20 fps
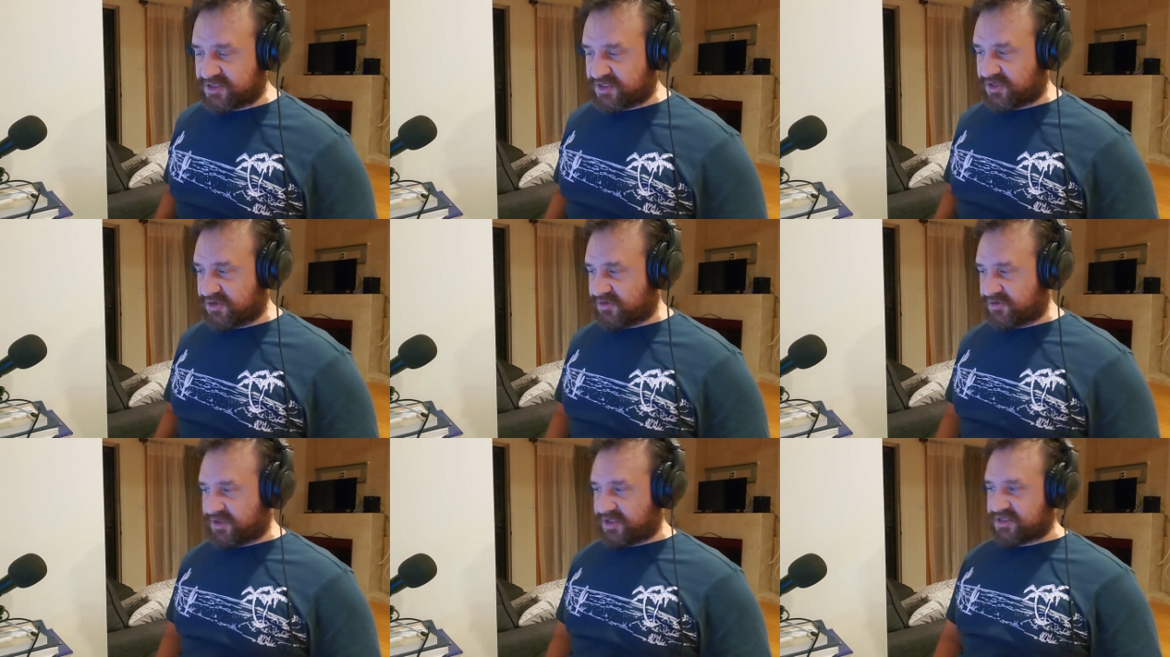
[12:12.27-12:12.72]

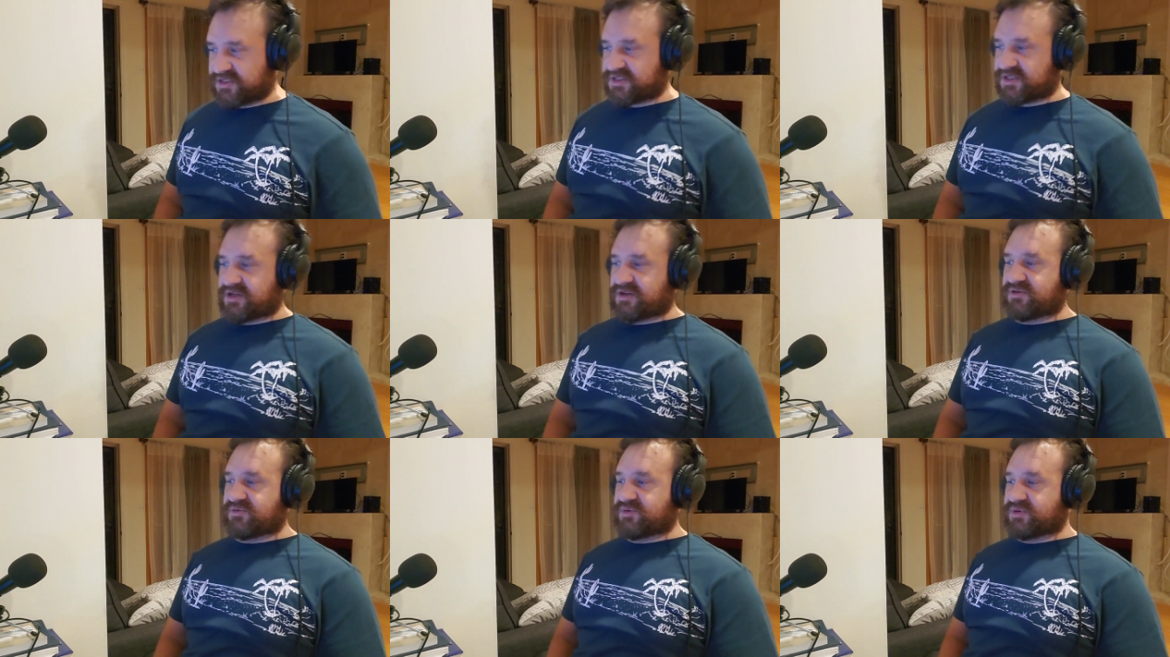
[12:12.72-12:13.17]
That's
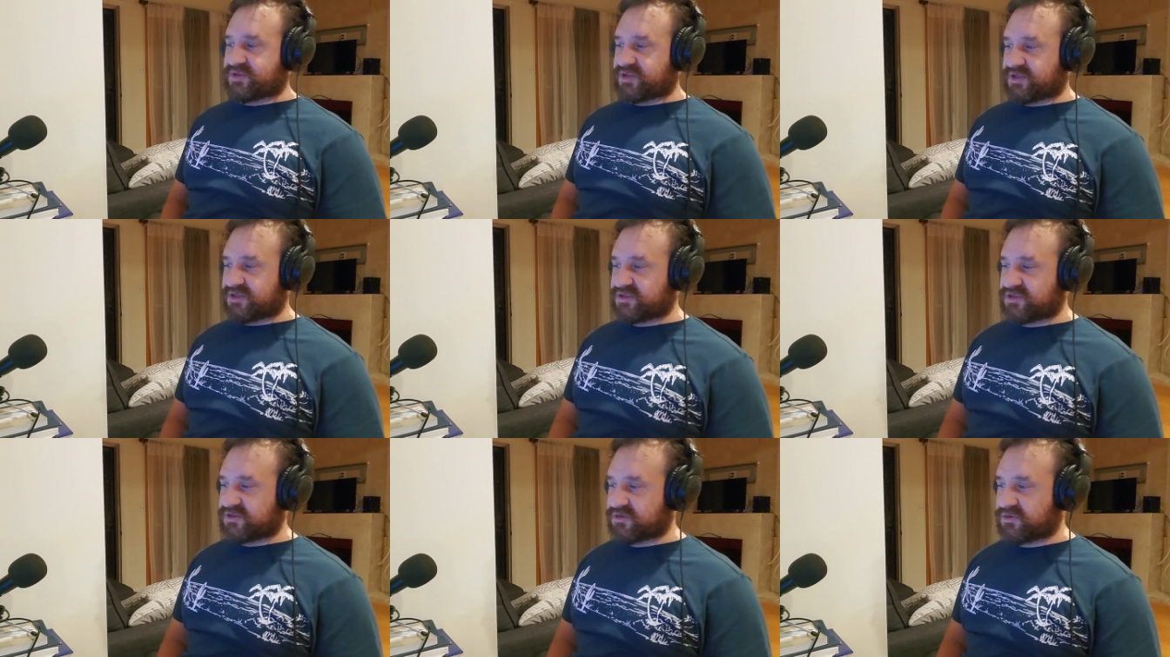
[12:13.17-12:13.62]
kind of what they
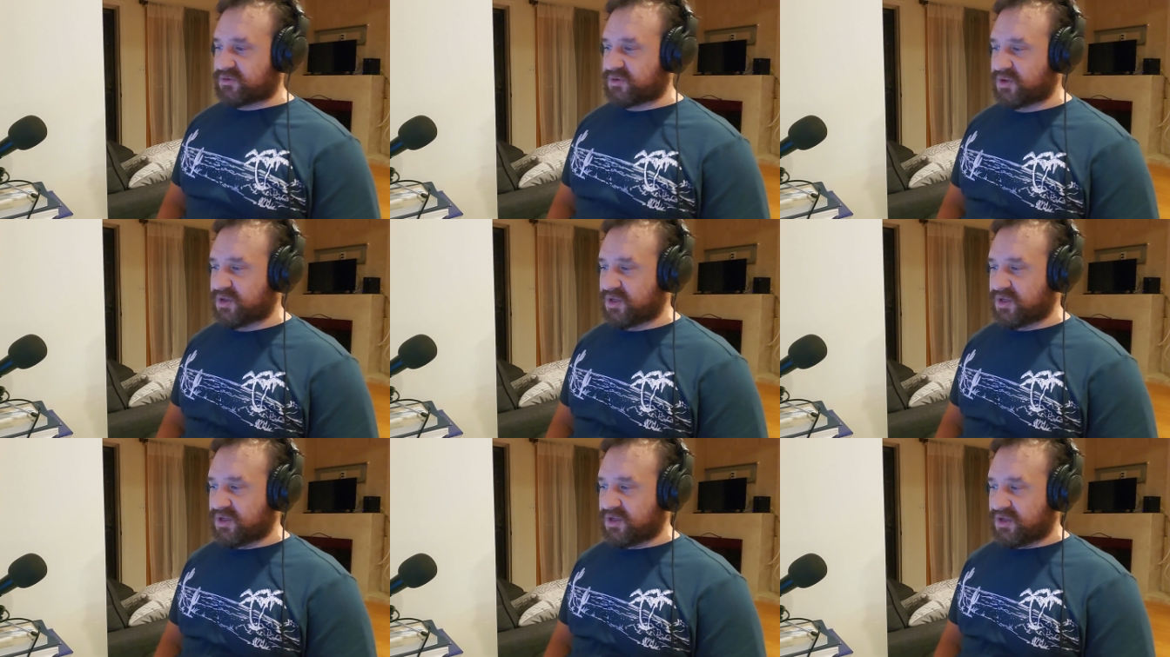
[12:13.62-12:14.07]
do.
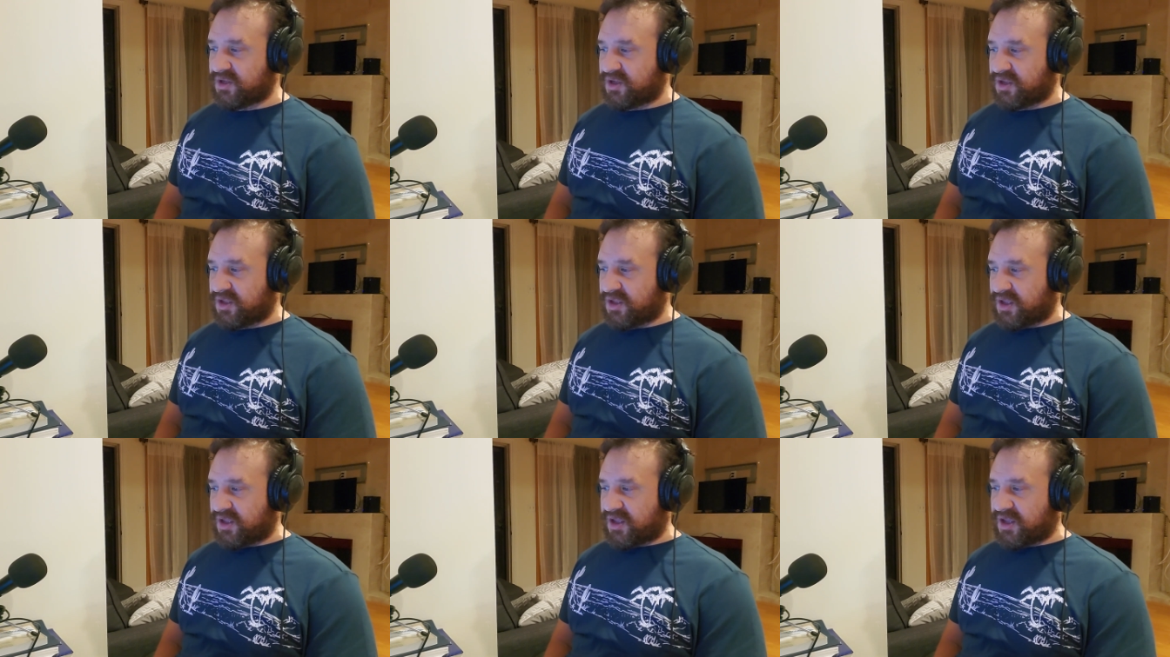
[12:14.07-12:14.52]

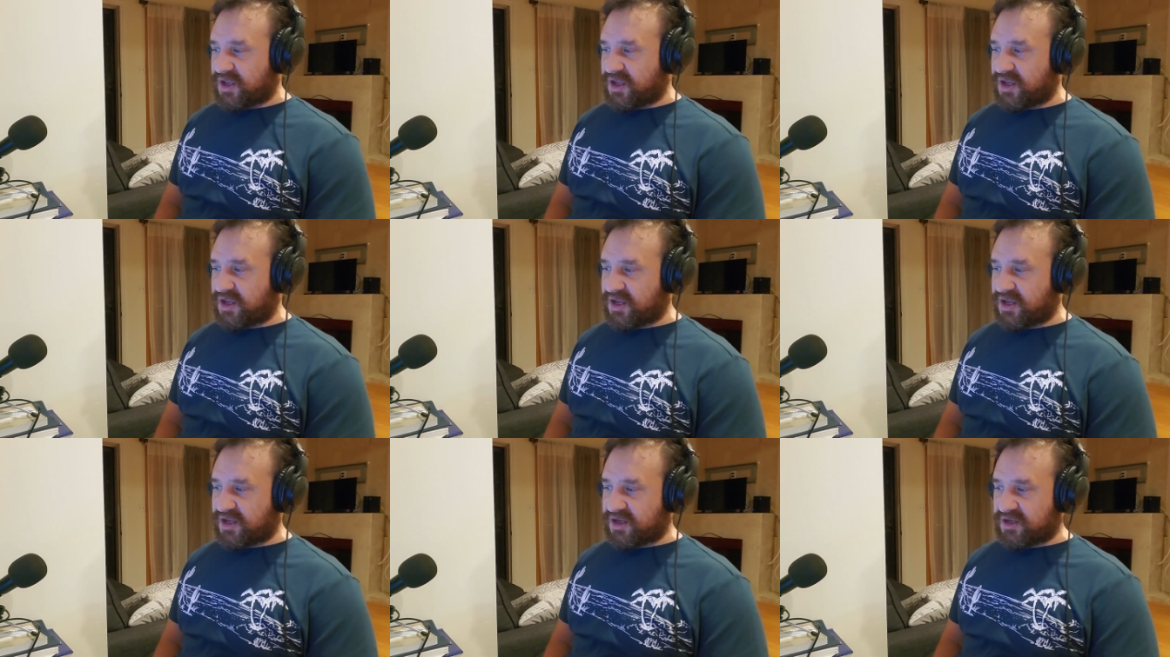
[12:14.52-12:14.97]

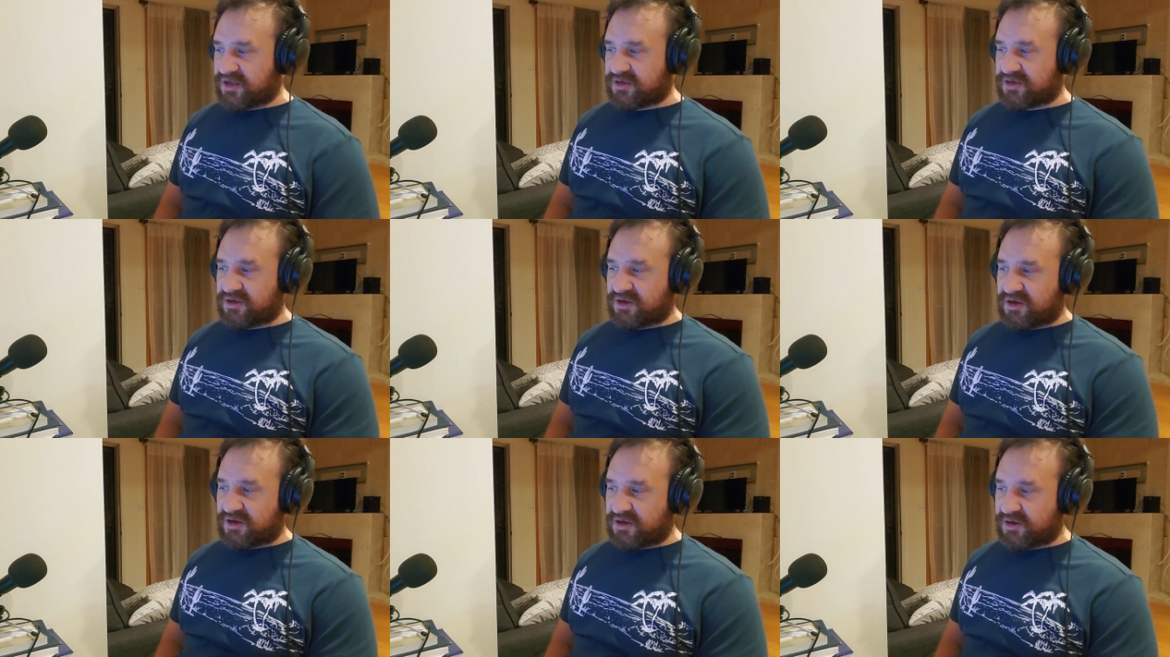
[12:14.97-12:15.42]
And
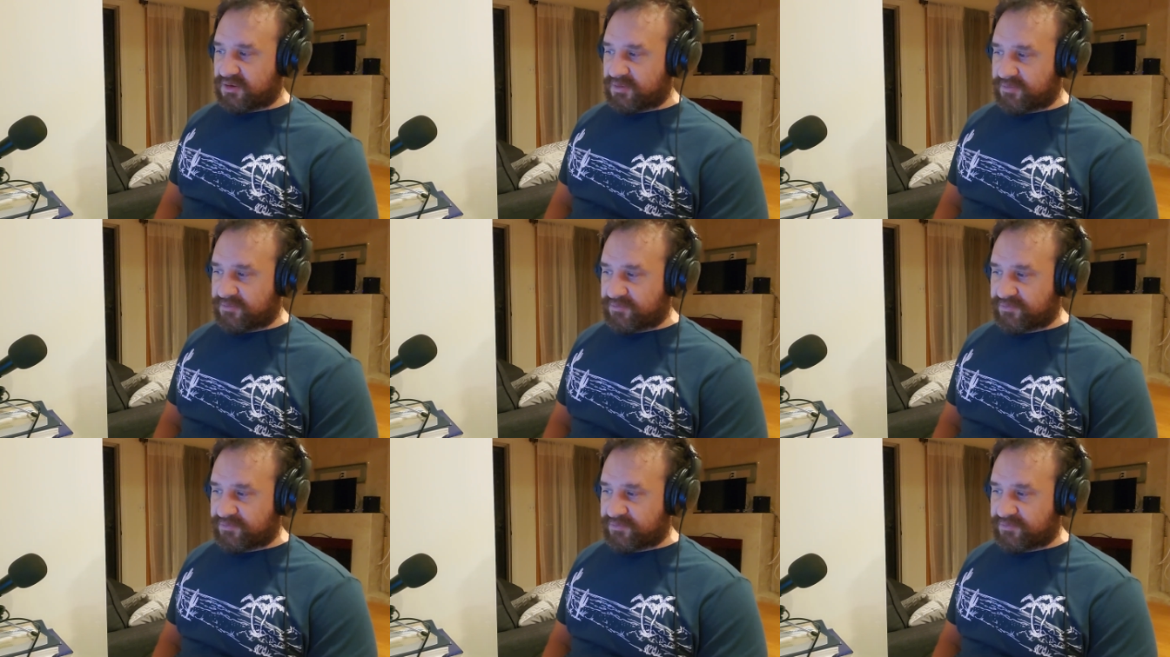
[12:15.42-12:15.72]
a